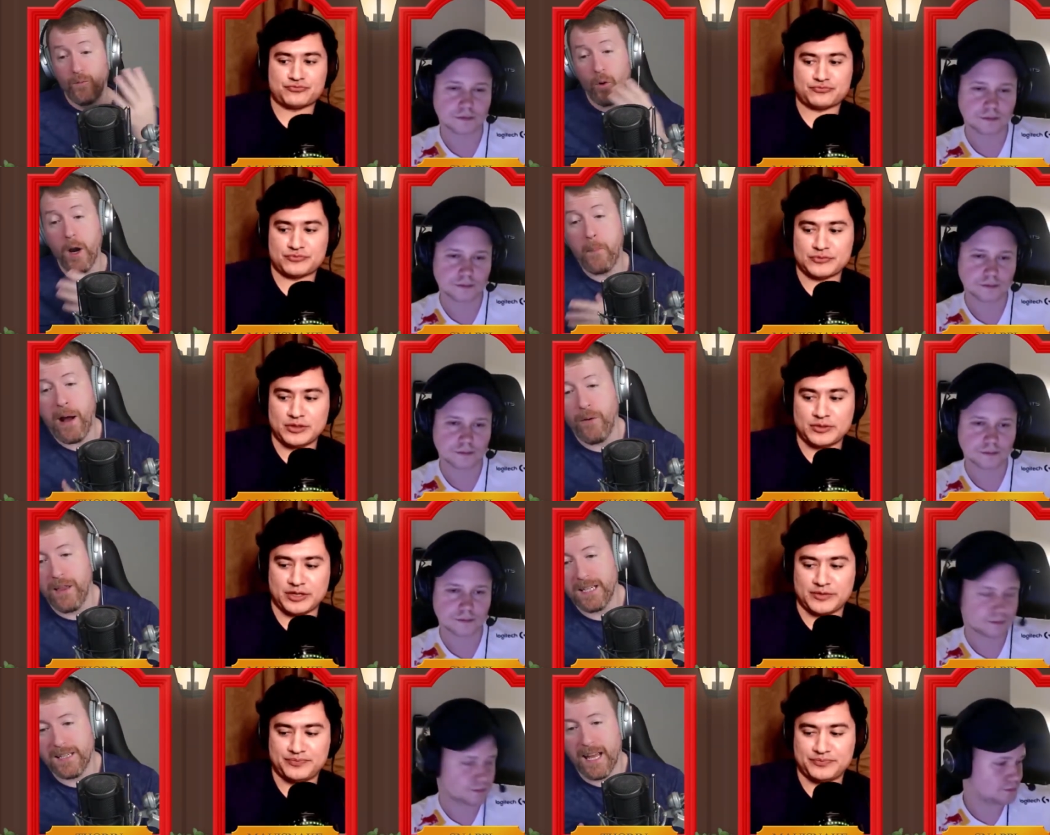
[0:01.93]
Speaker 1: What okay. about
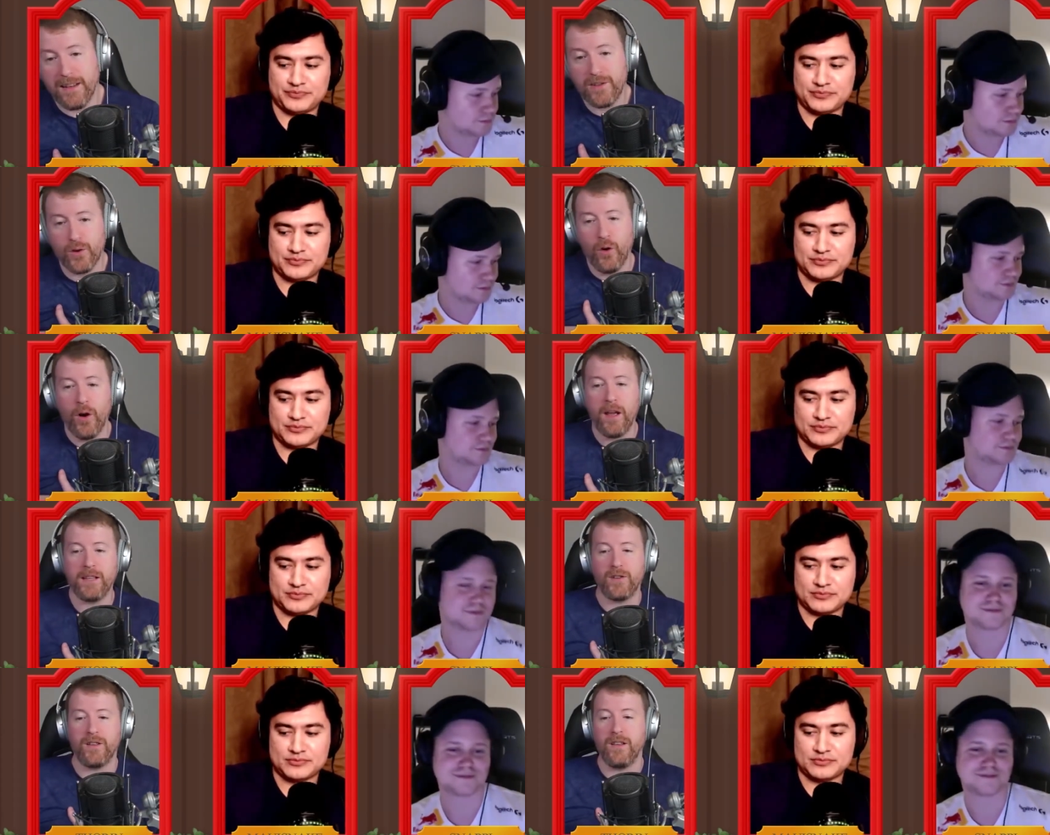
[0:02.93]
this then? So
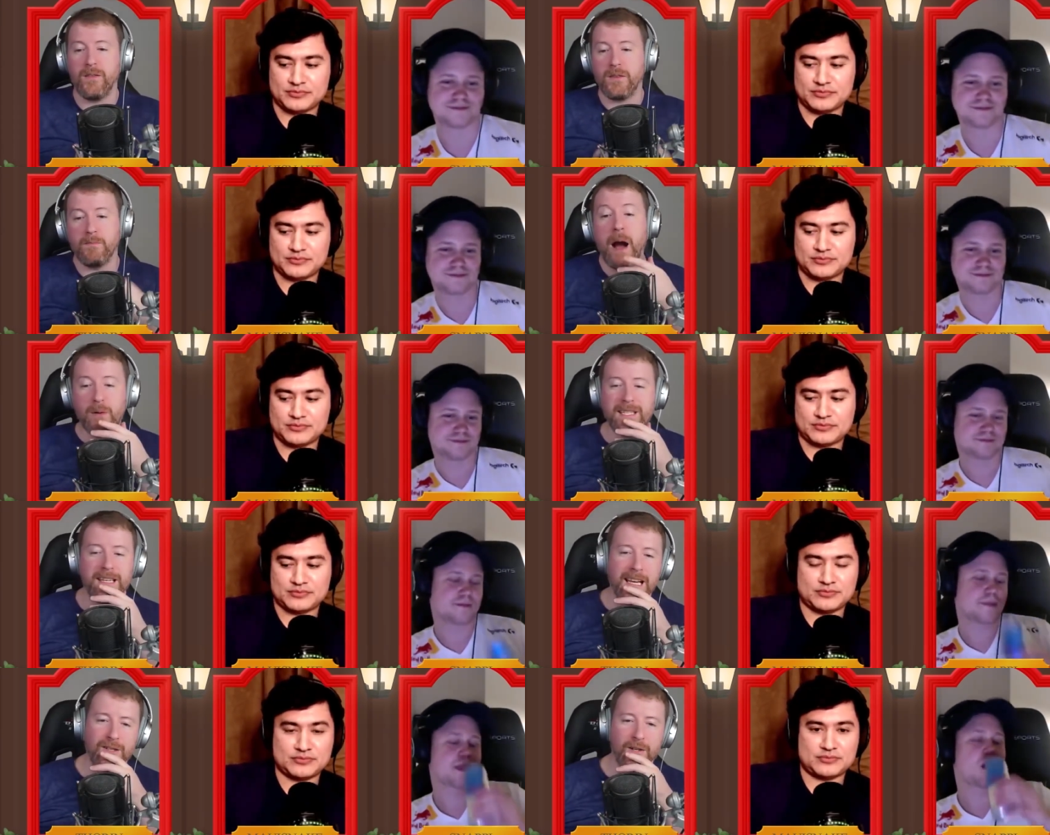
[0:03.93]
it's it's Maui
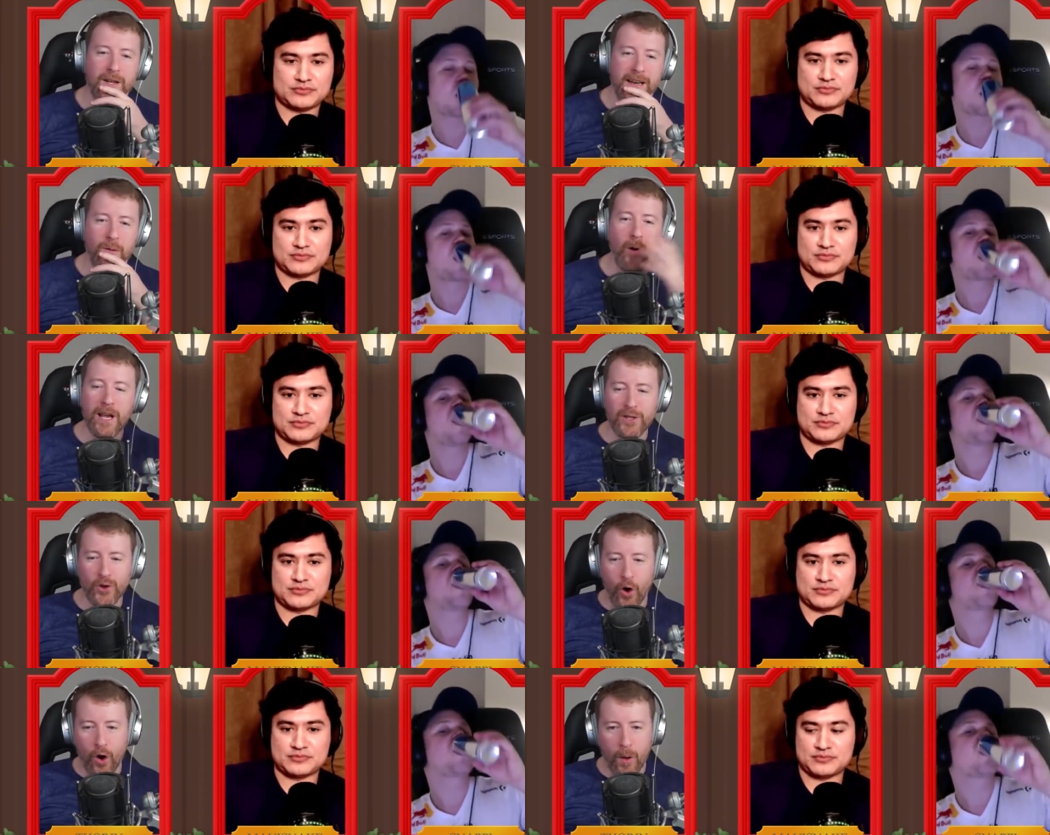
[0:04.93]
Snake's turn now. What is
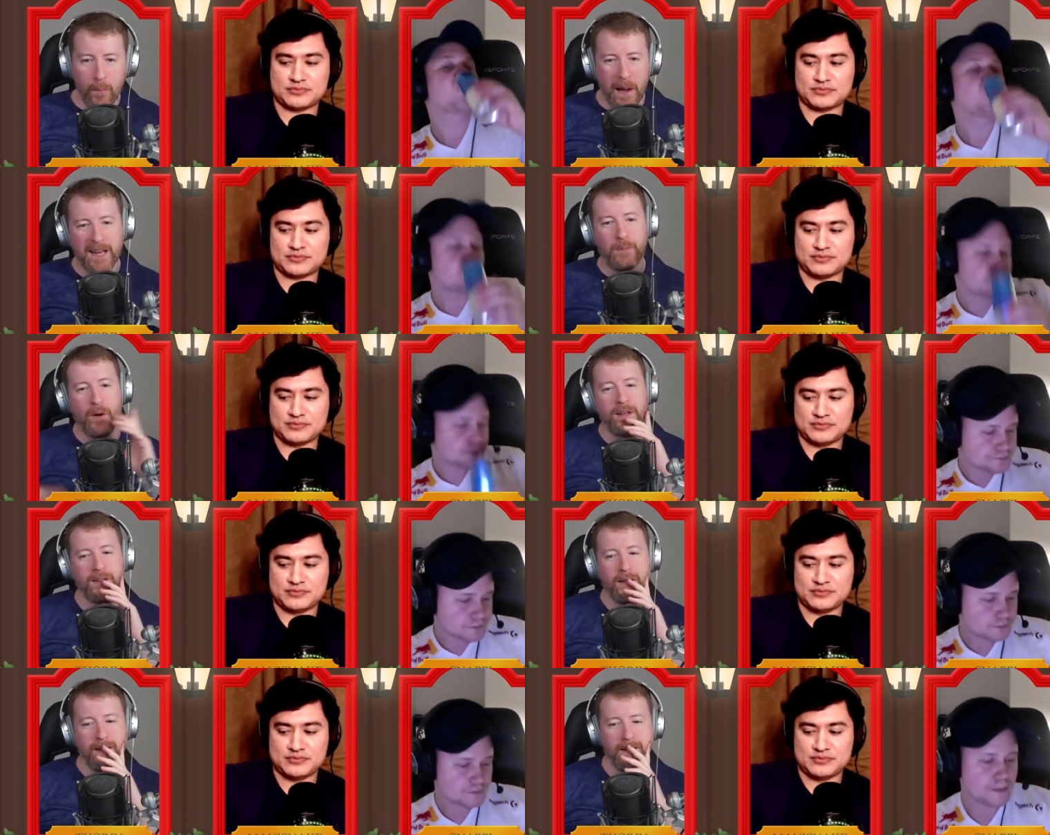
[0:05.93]
your bad
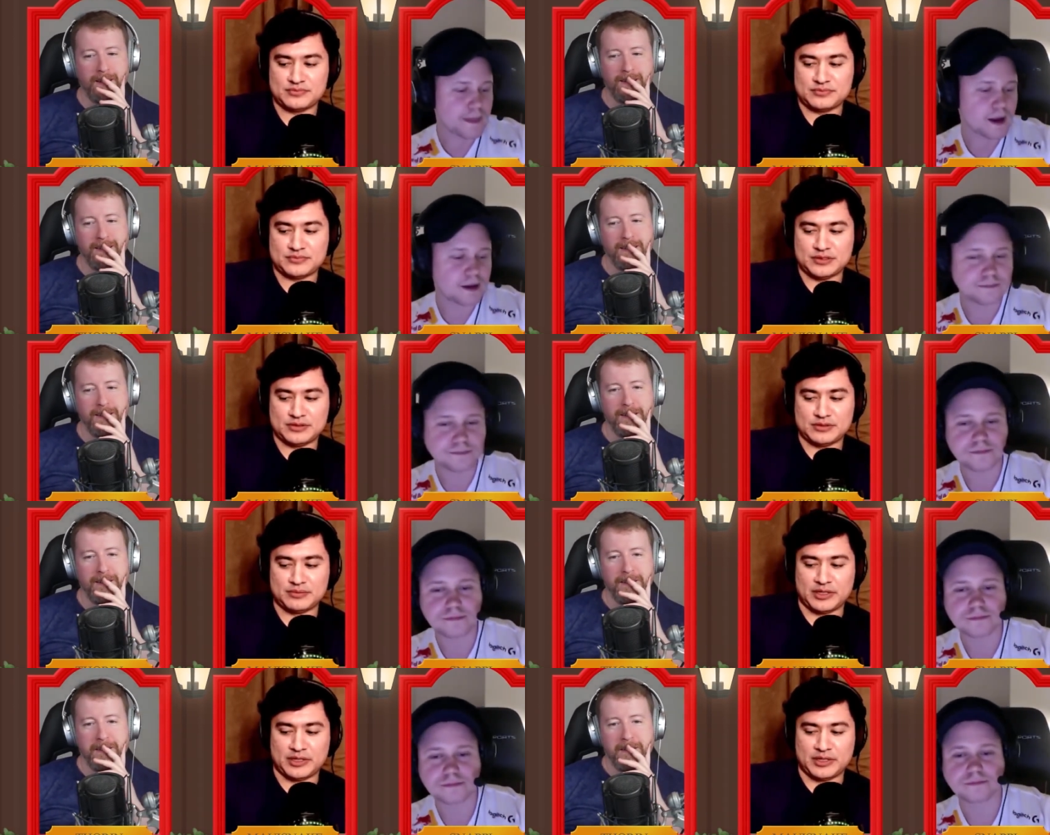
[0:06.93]
point?
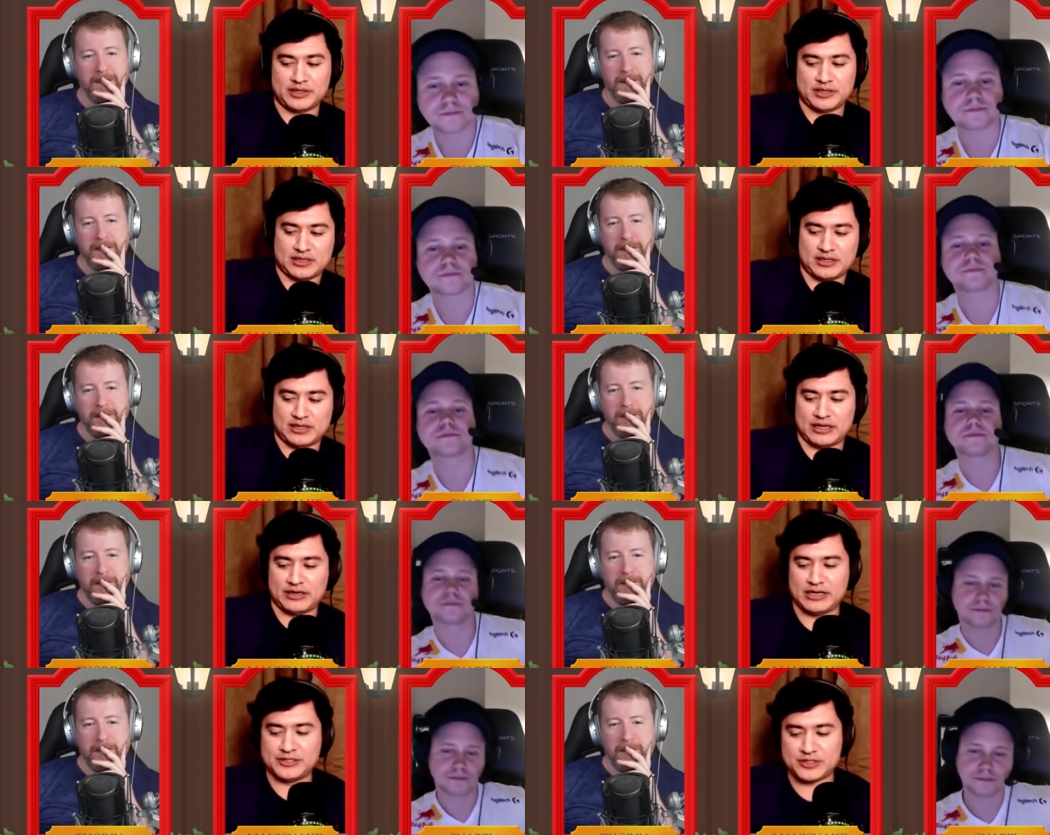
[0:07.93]
Speaker 2: Mine is uh I, I
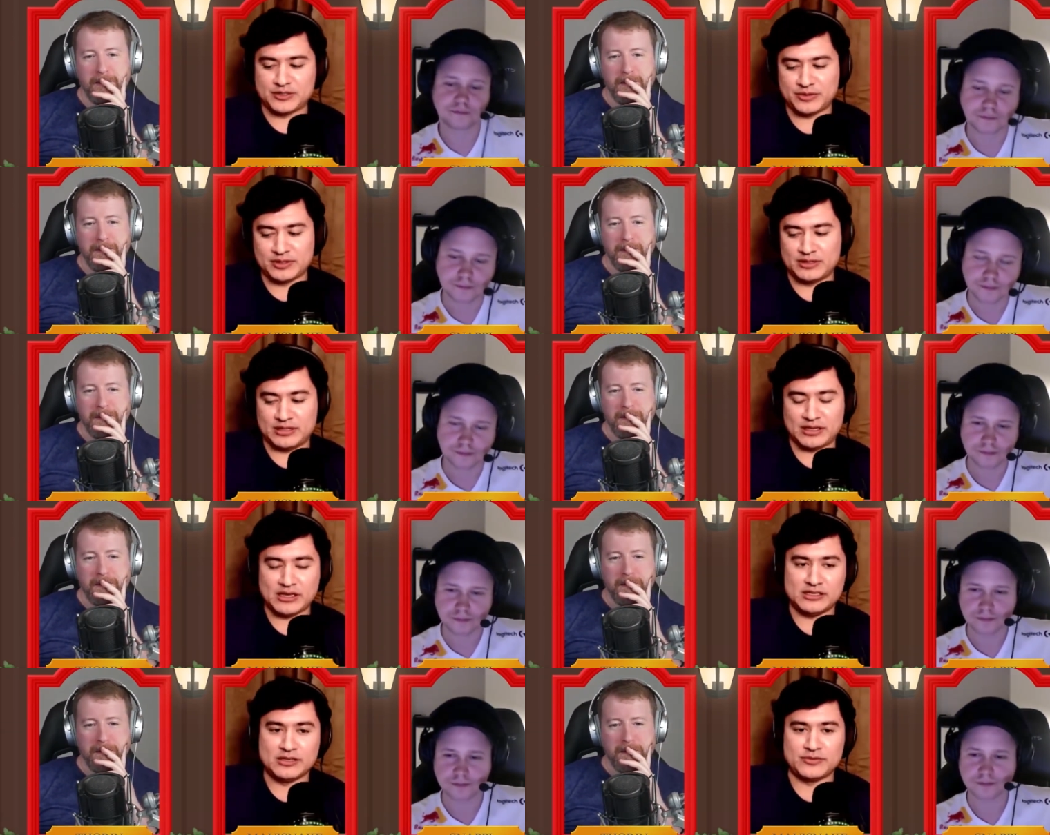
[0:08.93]
just don't think that any
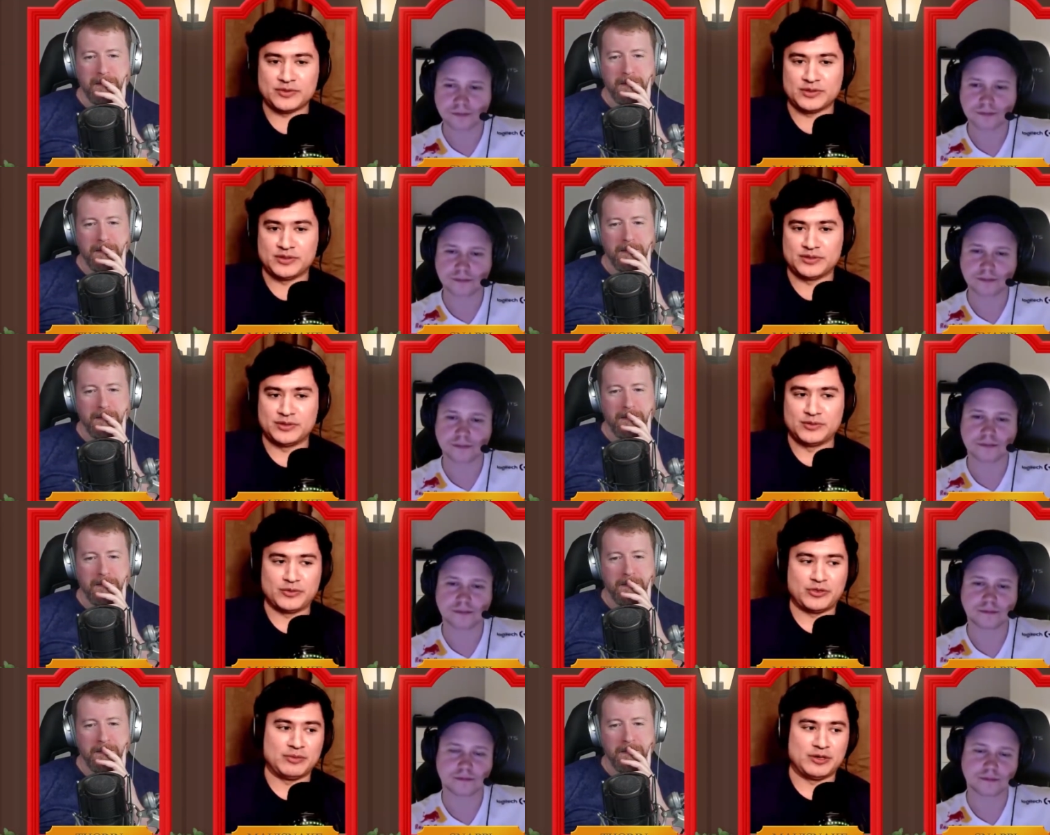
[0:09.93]
of the the North
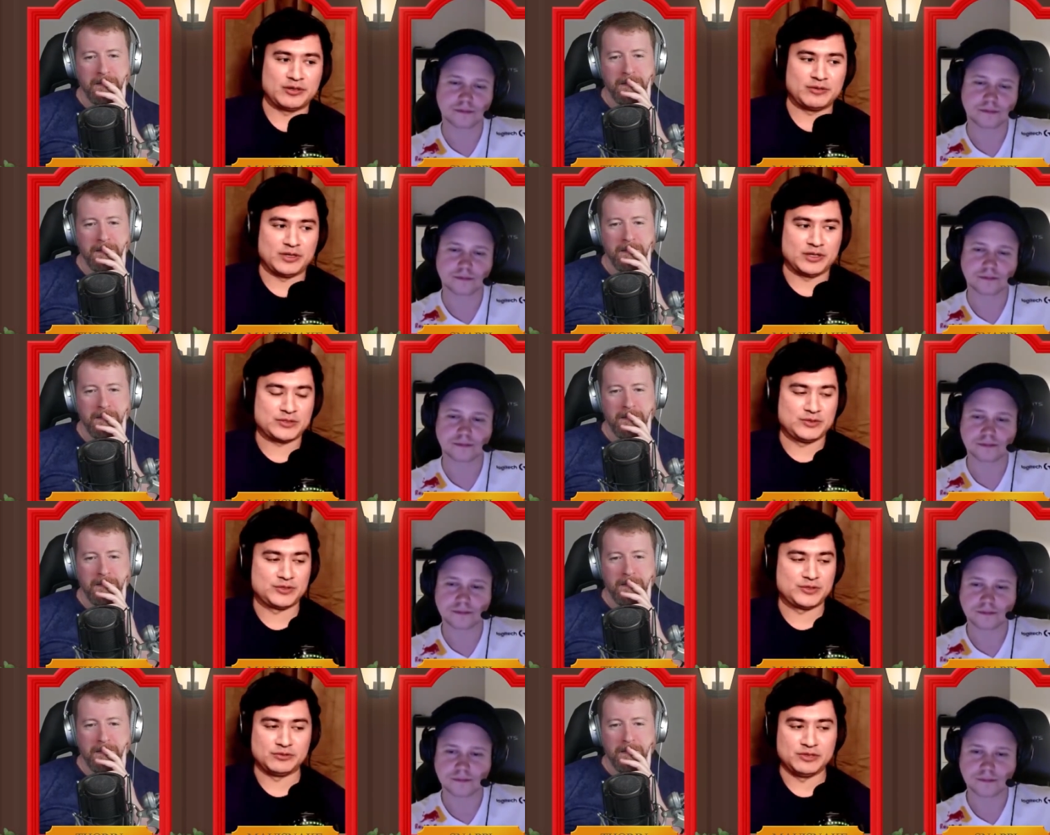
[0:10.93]
American rosters, so
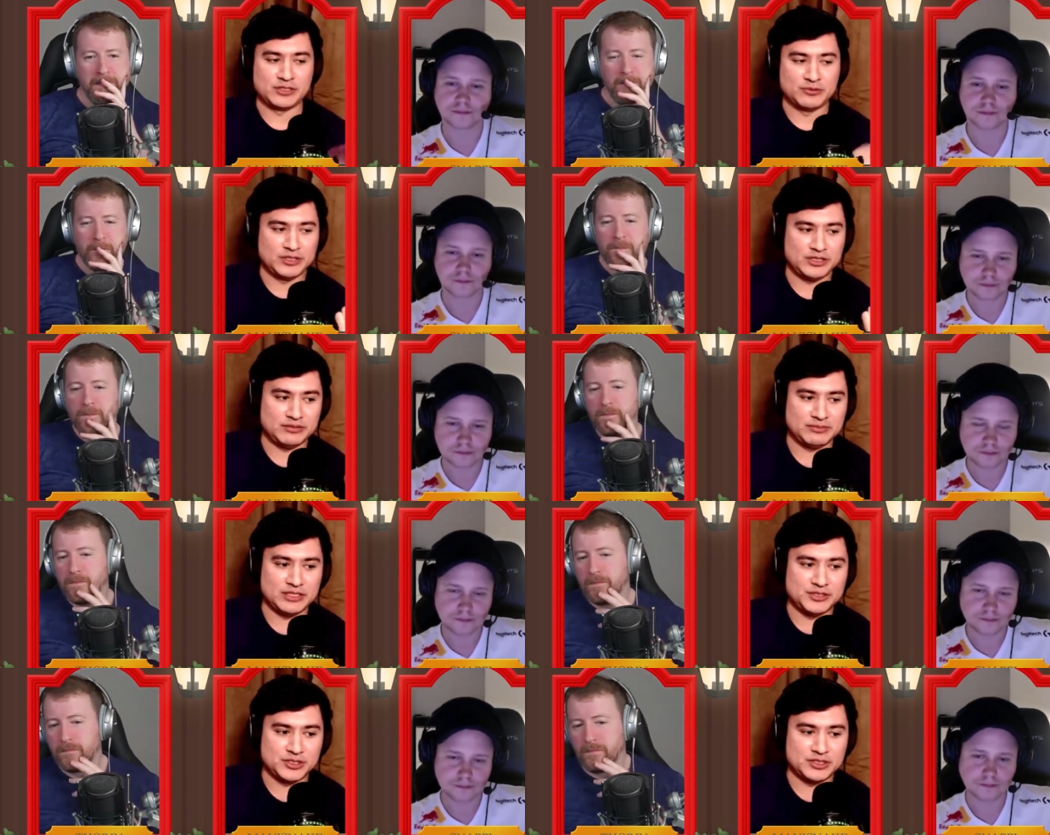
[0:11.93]
Liquid, EG,